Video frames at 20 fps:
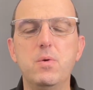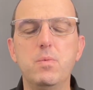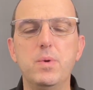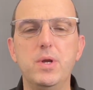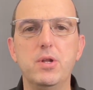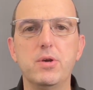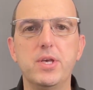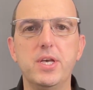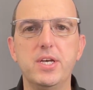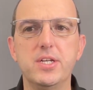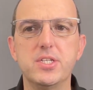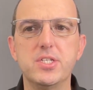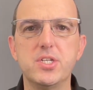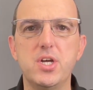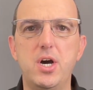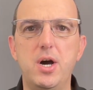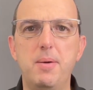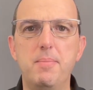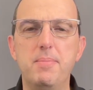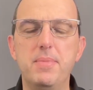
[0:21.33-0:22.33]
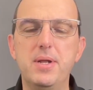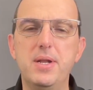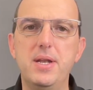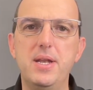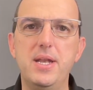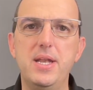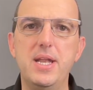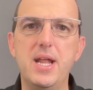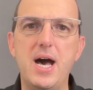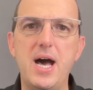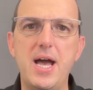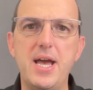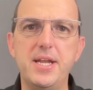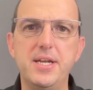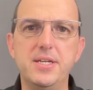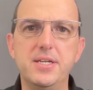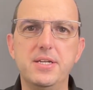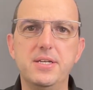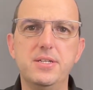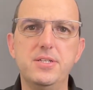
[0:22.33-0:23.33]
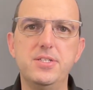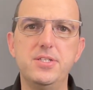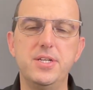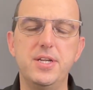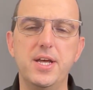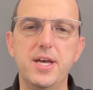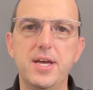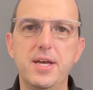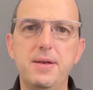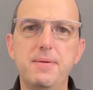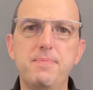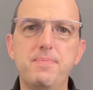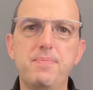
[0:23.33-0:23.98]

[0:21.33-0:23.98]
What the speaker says: We're looking at Psalm 9 today.